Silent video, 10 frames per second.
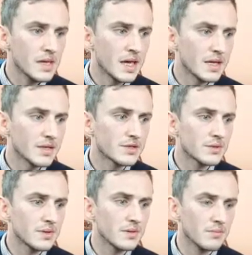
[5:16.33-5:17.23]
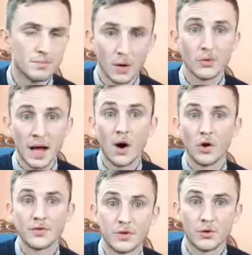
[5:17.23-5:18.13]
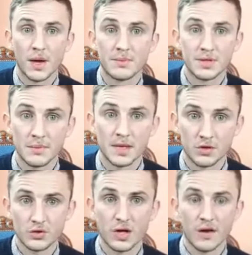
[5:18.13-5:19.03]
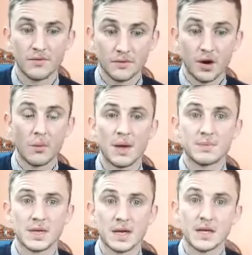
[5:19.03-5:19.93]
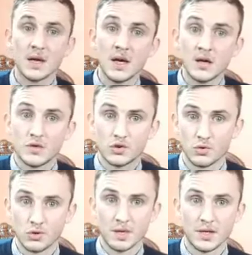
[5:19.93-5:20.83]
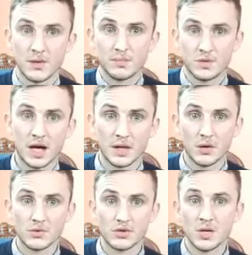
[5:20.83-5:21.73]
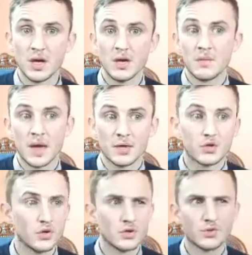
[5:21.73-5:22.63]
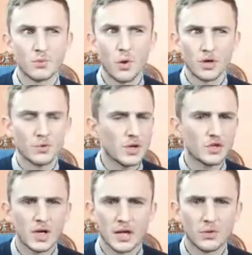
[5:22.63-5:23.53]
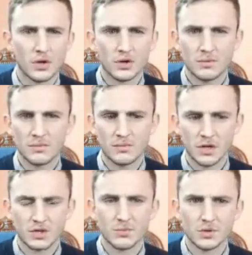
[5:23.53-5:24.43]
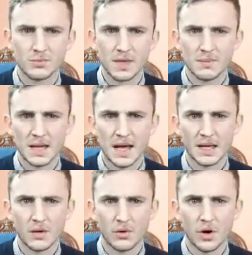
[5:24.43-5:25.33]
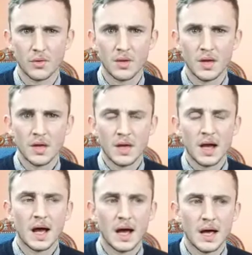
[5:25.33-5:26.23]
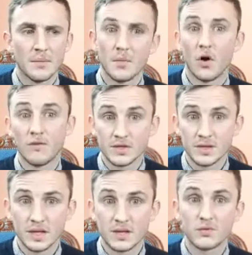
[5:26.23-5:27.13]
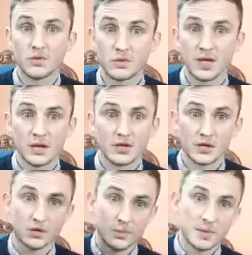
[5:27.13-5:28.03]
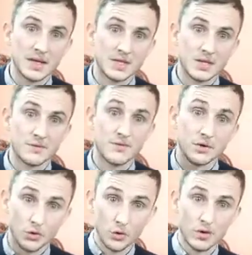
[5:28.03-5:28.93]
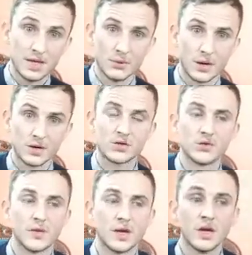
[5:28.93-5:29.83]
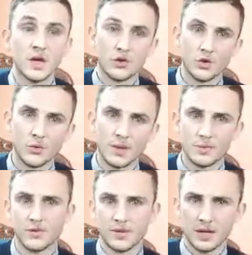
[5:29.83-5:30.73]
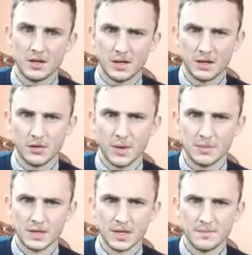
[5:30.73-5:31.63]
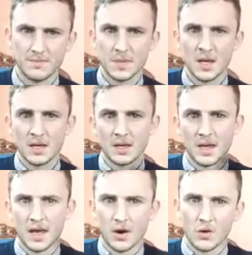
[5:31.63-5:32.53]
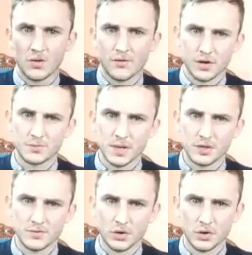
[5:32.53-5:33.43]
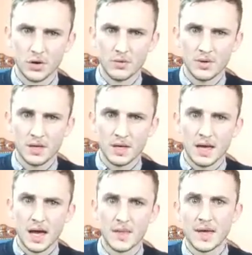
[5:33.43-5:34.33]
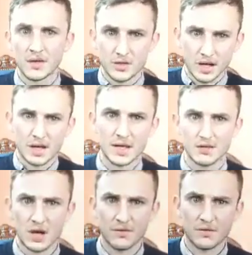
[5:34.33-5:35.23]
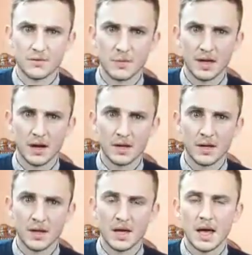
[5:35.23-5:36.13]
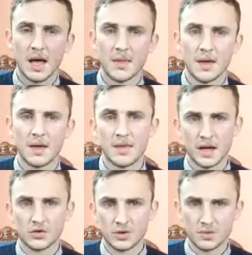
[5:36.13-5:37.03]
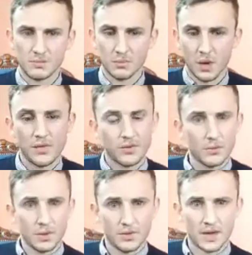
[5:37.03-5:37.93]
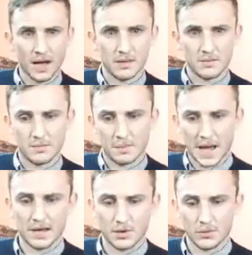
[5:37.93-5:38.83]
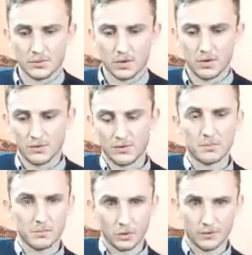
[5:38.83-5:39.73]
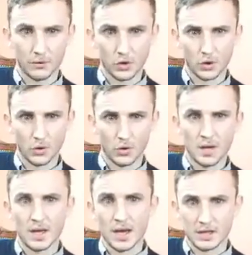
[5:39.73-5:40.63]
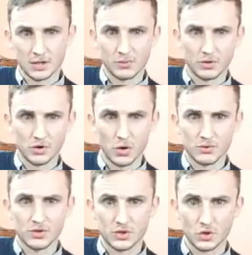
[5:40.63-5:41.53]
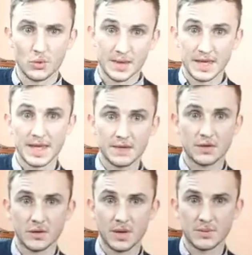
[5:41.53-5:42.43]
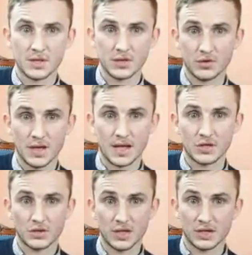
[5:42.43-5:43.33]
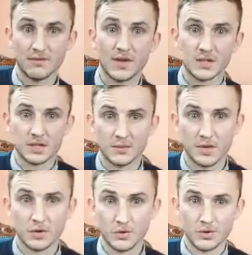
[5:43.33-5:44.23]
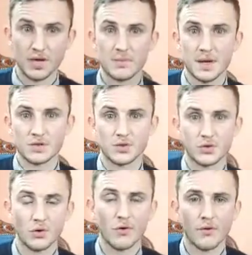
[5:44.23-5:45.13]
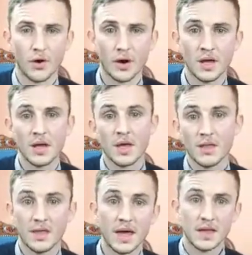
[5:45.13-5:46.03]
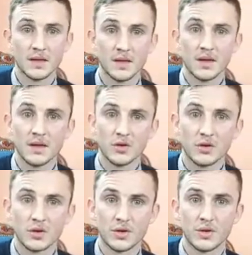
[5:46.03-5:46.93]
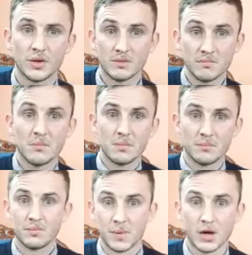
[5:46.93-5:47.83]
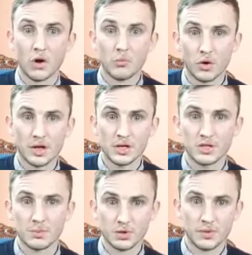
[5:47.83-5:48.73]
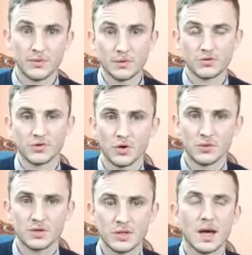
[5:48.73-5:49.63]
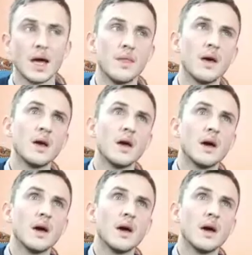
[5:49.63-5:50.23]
is build that all into your website. Make sure you have a website, social media channels, choose which channel your customers might be hanging out on, and obviously do search engine optimization for your own keywords so that you get your website, you get it on the first page of Google, and then you start getting traffic from there. And that should, with that background of portfolio and some results to show when they get to your website, so you can actually convince them that you're the right person to go for, then you can bring on more customers with those results. And